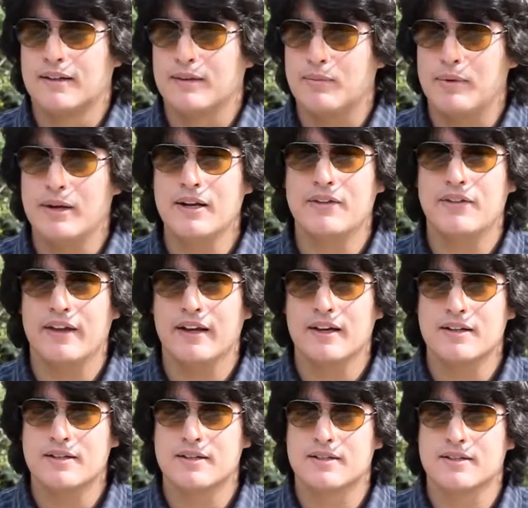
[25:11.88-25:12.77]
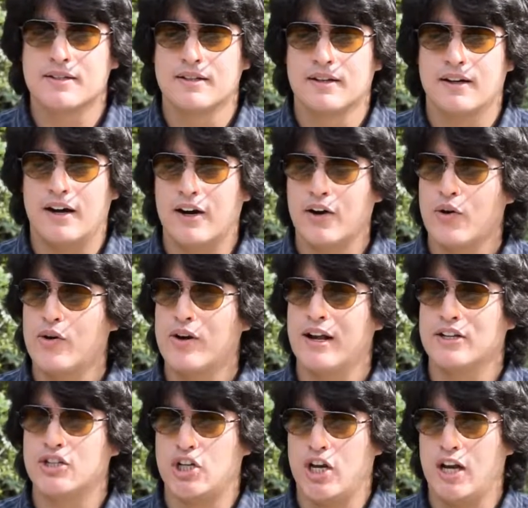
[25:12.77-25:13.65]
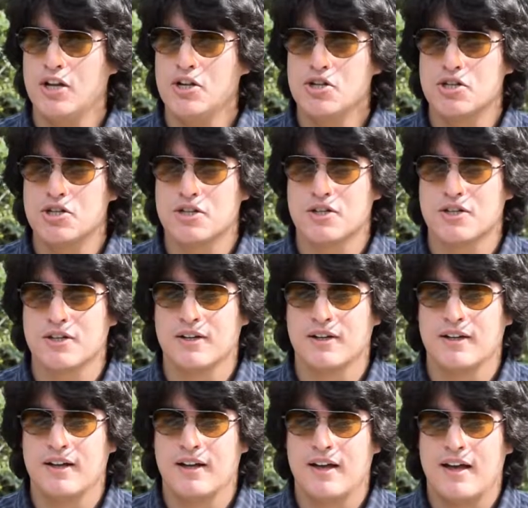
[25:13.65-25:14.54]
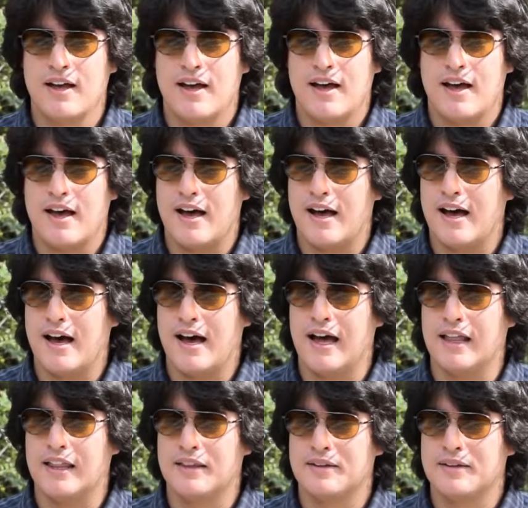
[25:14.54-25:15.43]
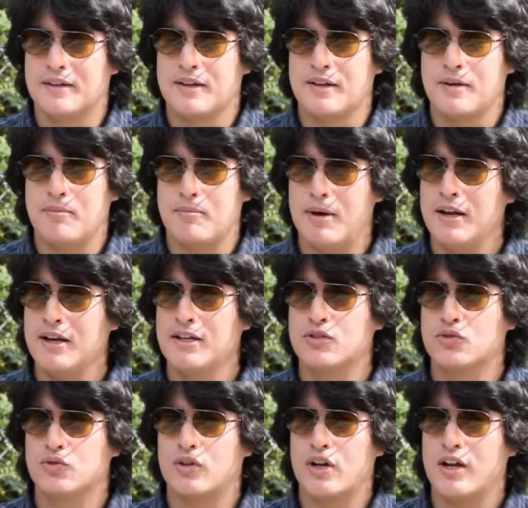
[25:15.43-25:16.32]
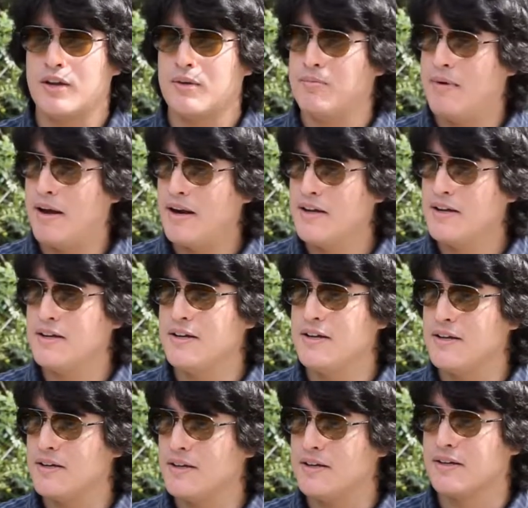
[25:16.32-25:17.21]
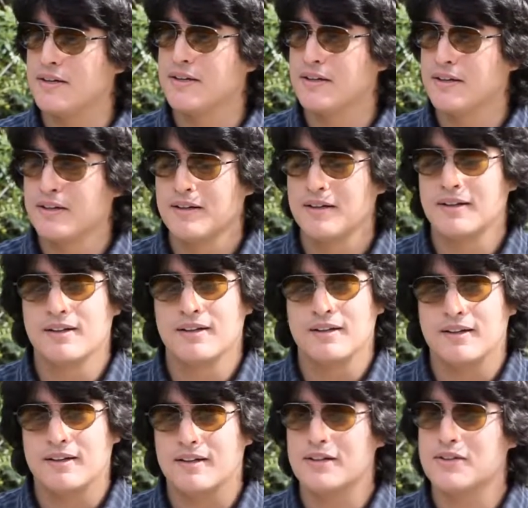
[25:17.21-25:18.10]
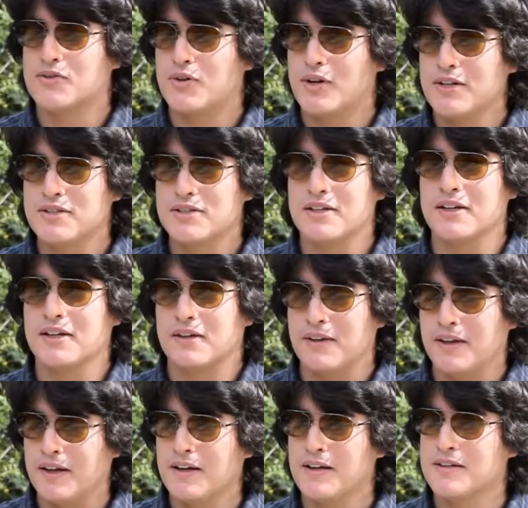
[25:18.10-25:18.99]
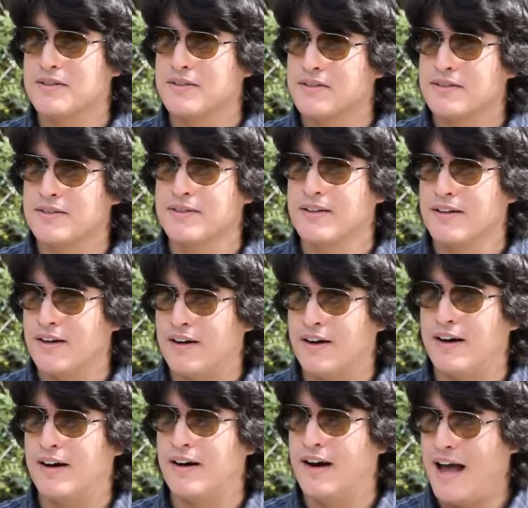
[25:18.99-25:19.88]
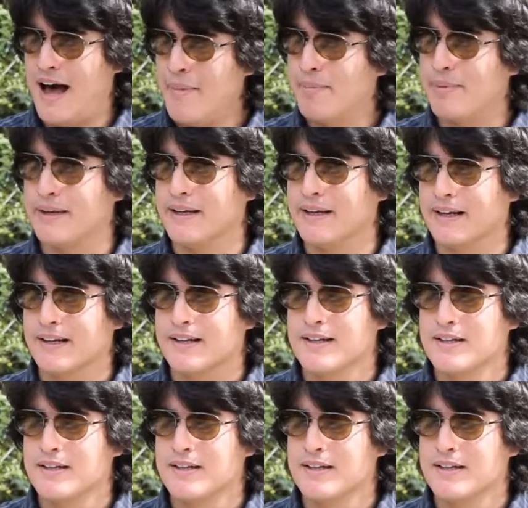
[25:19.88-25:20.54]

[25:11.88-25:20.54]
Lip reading: Many things are gonna change, and many interesting things are happening.